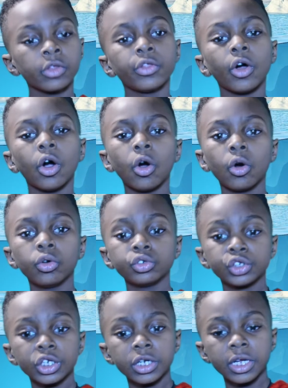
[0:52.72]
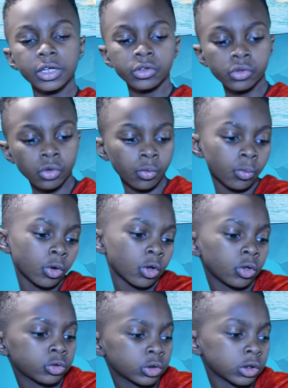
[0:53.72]
The ocean is the
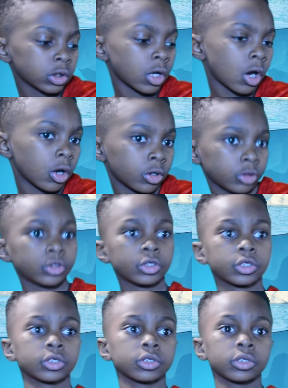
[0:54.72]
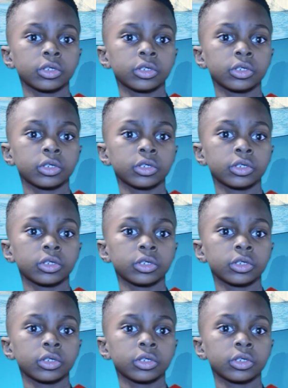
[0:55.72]
world's lungs.